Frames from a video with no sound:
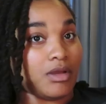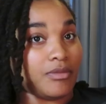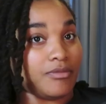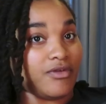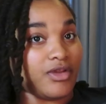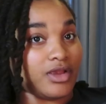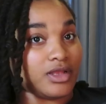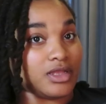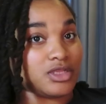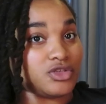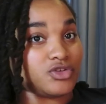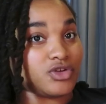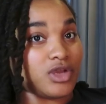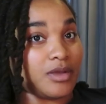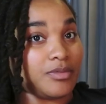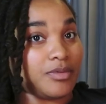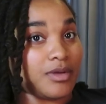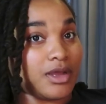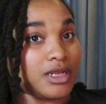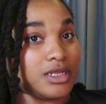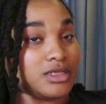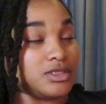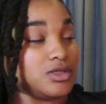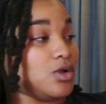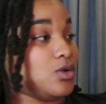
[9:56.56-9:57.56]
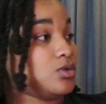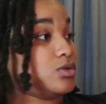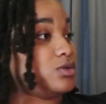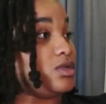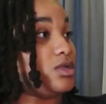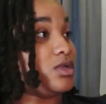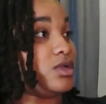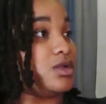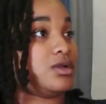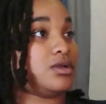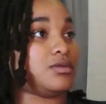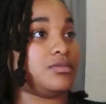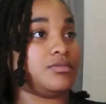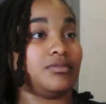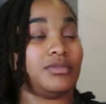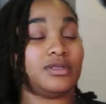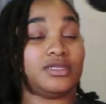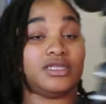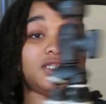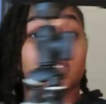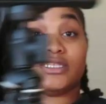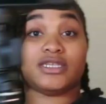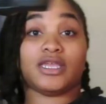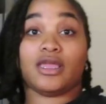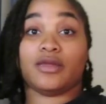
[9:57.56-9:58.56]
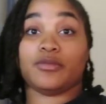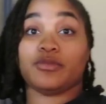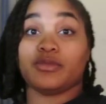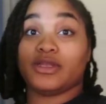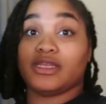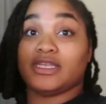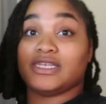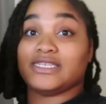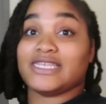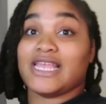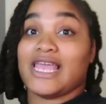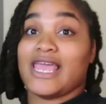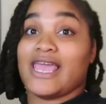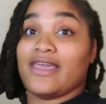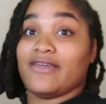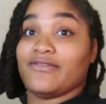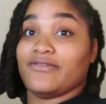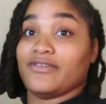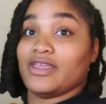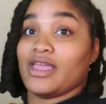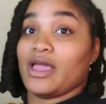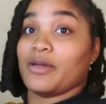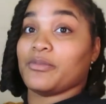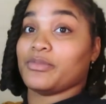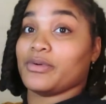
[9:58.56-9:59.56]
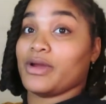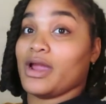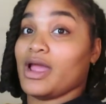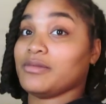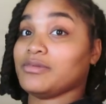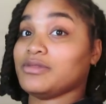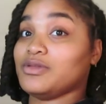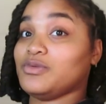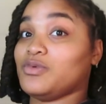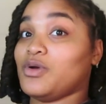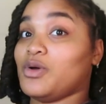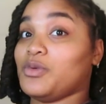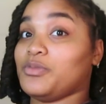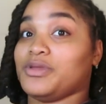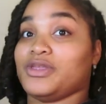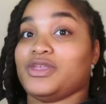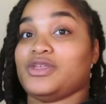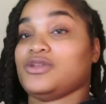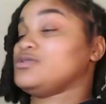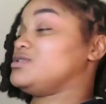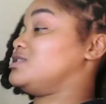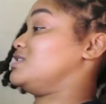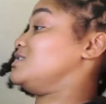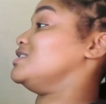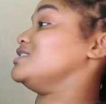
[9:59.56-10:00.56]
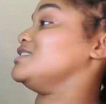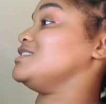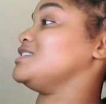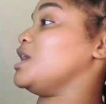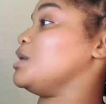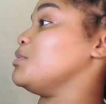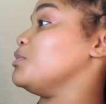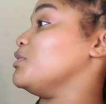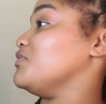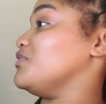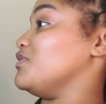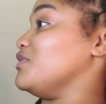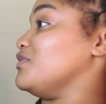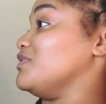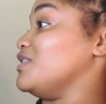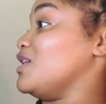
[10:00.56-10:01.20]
My regular tripod is holding it up, but this camera is heavy. I probably won't be using this camera for